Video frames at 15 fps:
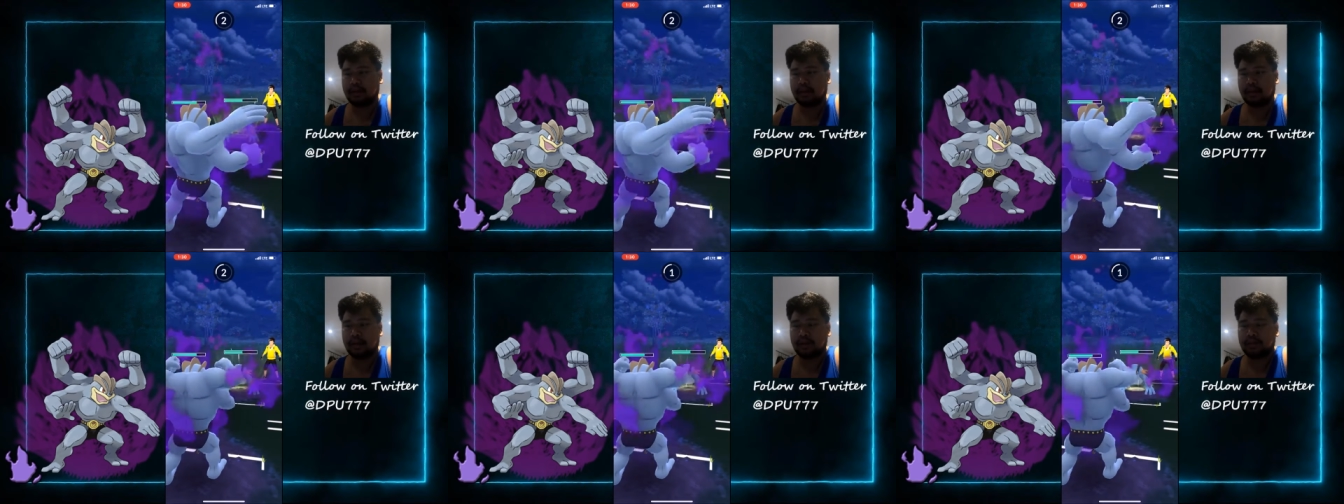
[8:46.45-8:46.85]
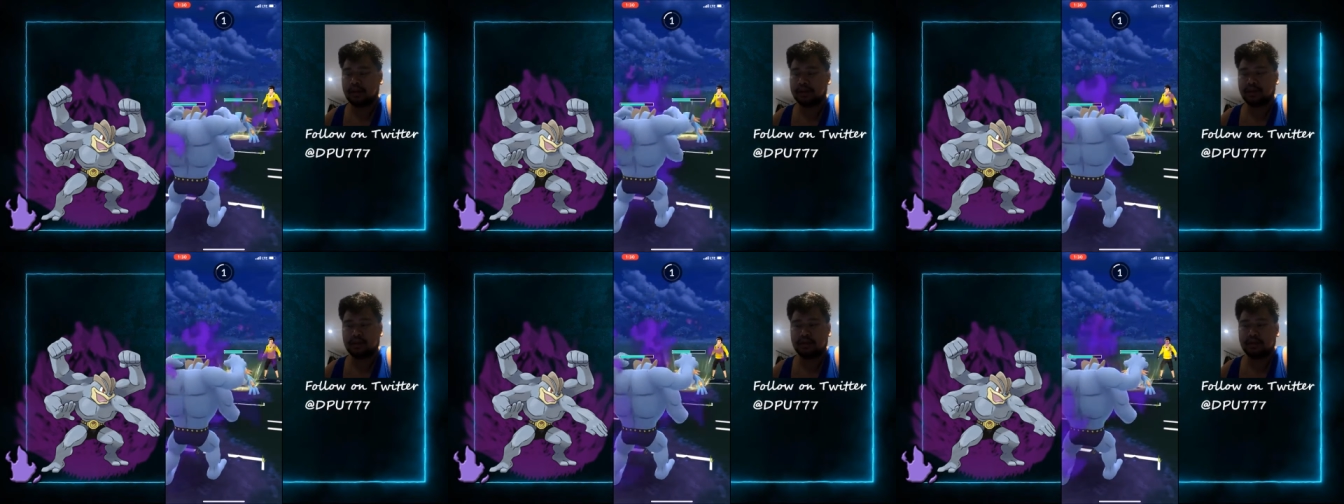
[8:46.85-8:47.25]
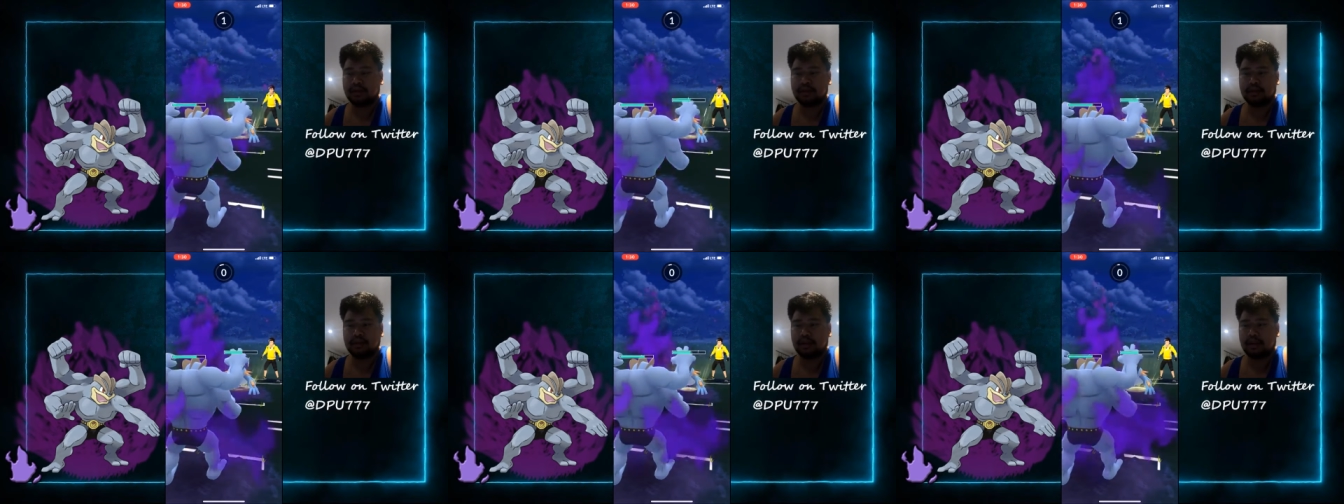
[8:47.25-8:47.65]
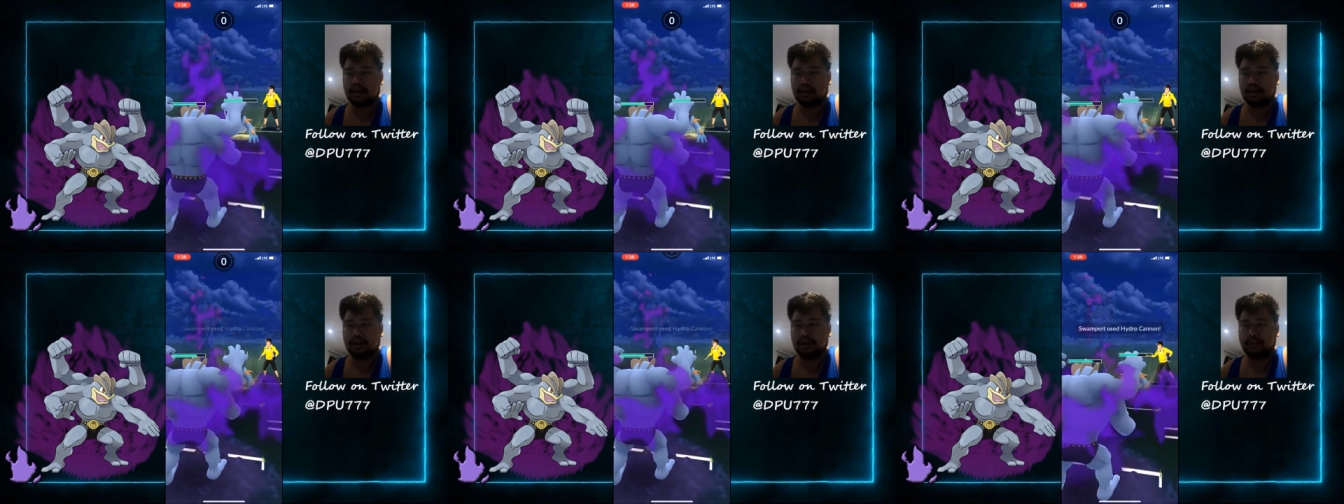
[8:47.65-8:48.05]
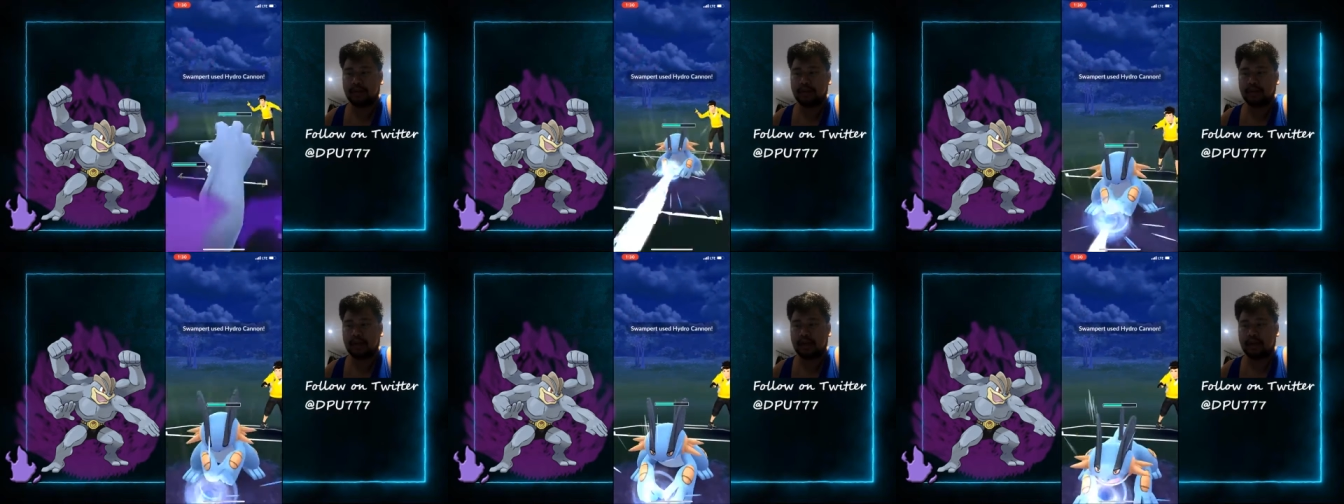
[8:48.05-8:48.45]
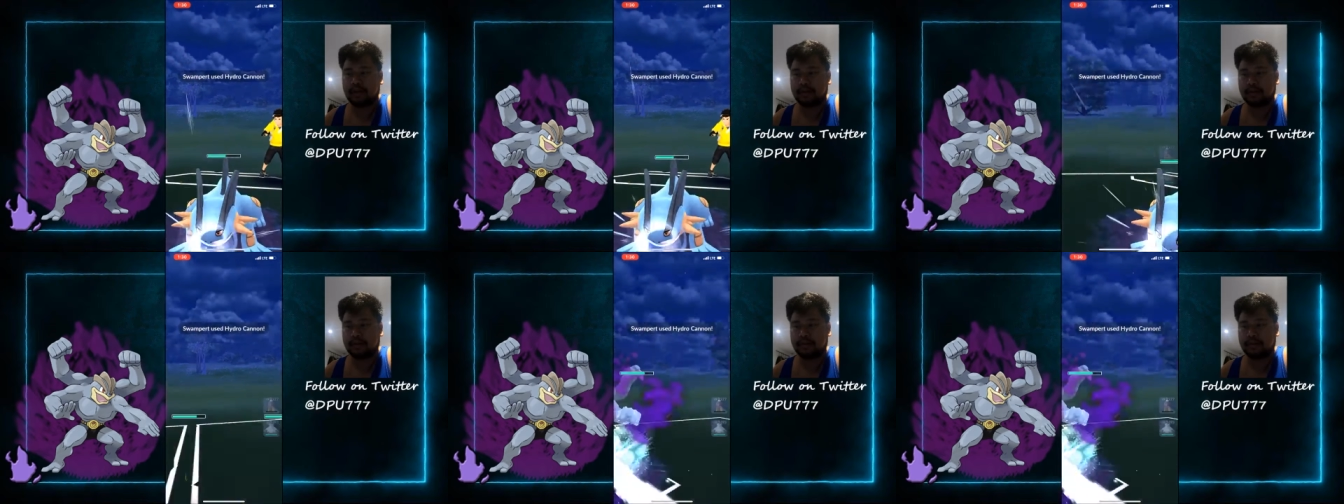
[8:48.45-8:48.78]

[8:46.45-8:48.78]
I shouldn't. I wouldn't have